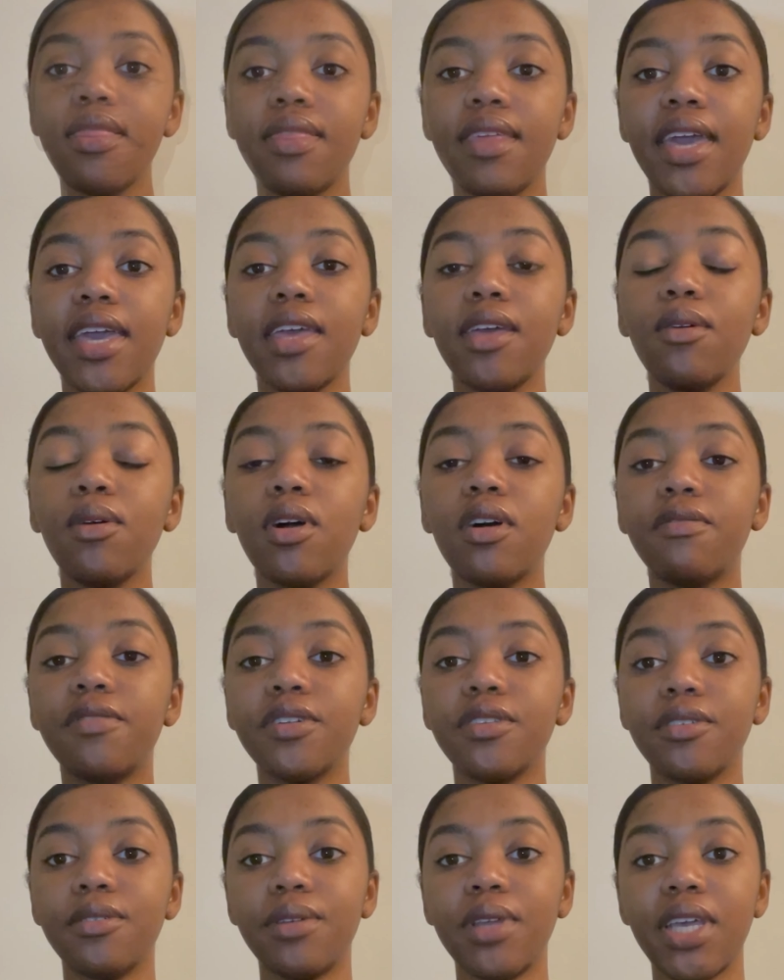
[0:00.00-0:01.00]
Thank you all
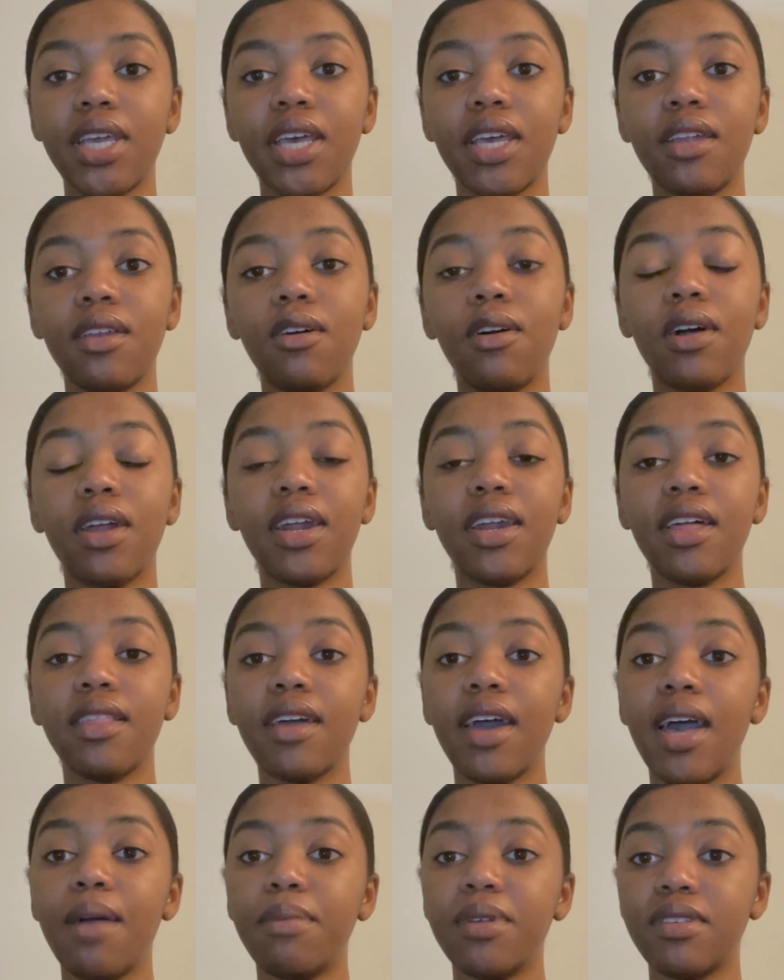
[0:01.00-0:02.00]
for tuning in on
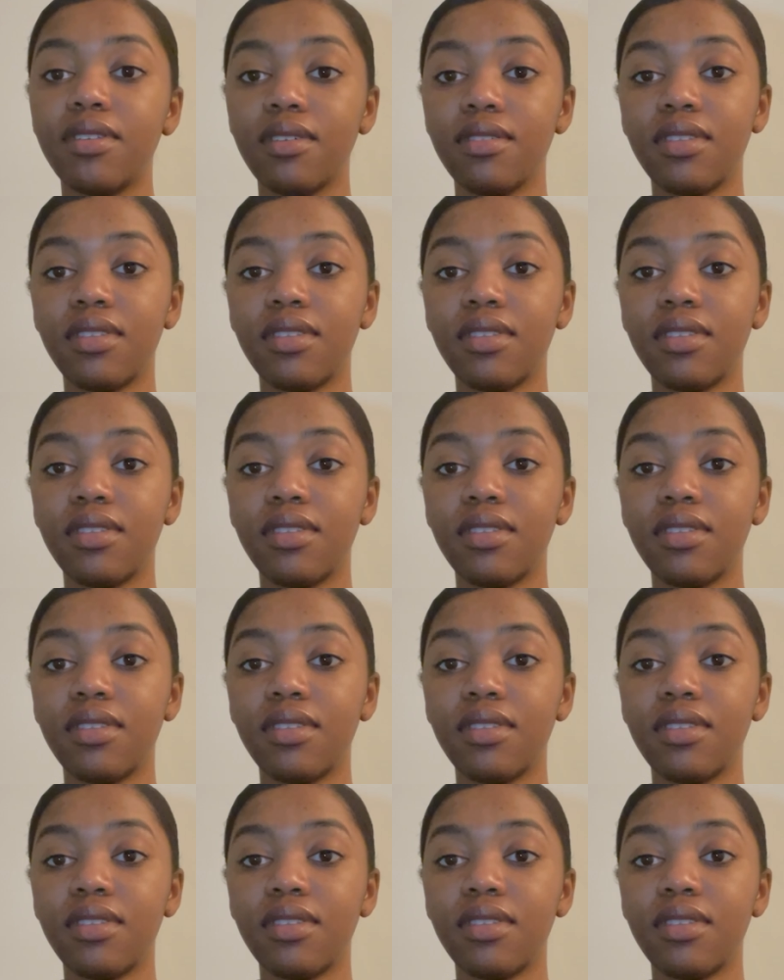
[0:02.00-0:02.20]
another episode